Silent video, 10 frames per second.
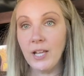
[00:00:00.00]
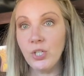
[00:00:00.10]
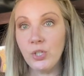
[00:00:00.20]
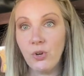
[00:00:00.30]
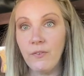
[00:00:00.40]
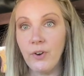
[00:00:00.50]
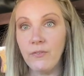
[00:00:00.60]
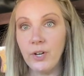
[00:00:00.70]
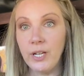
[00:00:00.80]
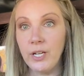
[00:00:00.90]
I just drove
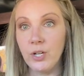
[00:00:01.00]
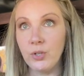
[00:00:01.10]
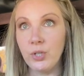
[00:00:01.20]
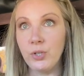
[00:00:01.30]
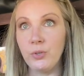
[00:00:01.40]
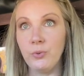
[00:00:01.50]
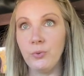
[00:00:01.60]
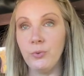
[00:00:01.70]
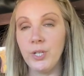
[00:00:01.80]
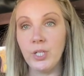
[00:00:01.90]
over here
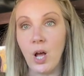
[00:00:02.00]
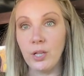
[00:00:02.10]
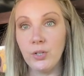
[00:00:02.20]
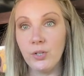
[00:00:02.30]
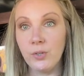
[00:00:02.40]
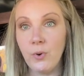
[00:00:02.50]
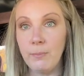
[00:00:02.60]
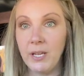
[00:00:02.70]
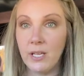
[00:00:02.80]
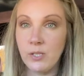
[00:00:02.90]
to the dollar
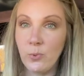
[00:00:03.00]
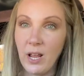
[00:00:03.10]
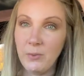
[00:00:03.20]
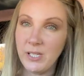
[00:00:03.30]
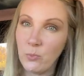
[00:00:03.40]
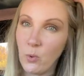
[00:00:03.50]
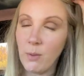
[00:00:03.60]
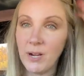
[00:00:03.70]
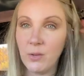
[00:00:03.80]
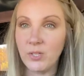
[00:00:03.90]
store because when I was in Walmart,